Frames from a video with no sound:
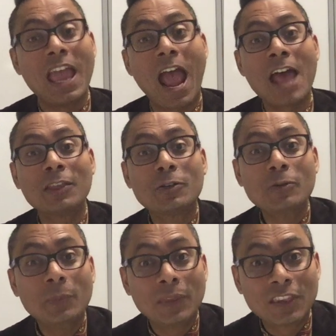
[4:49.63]
And the
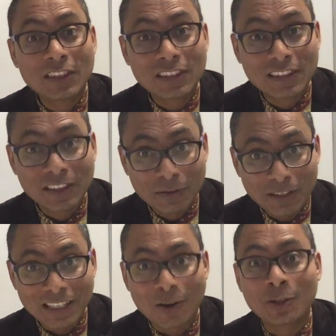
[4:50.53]
Group
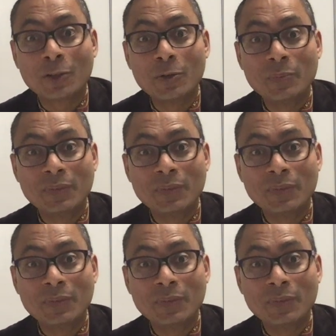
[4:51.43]
3 or the Group